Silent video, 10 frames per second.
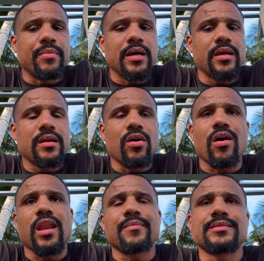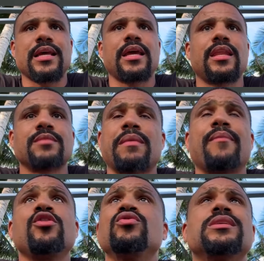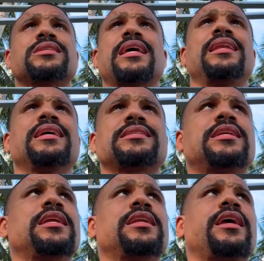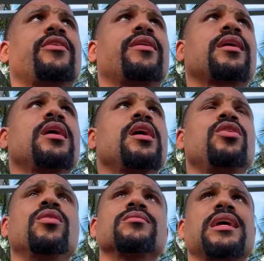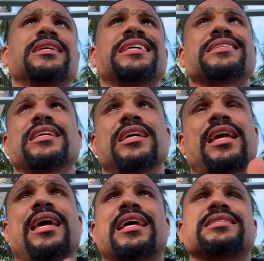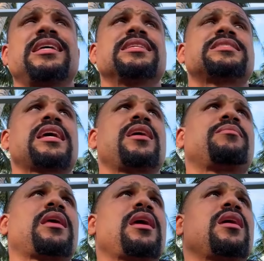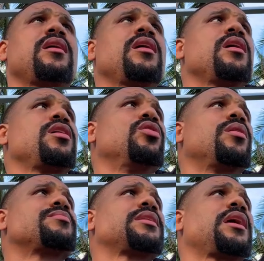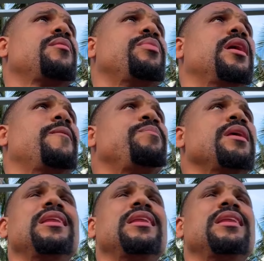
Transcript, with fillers: but all I'm saying is maybe you just ain't listening to Derrick. You know what I'm saying? Because I again I seen the same thing. You know what I'm saying? But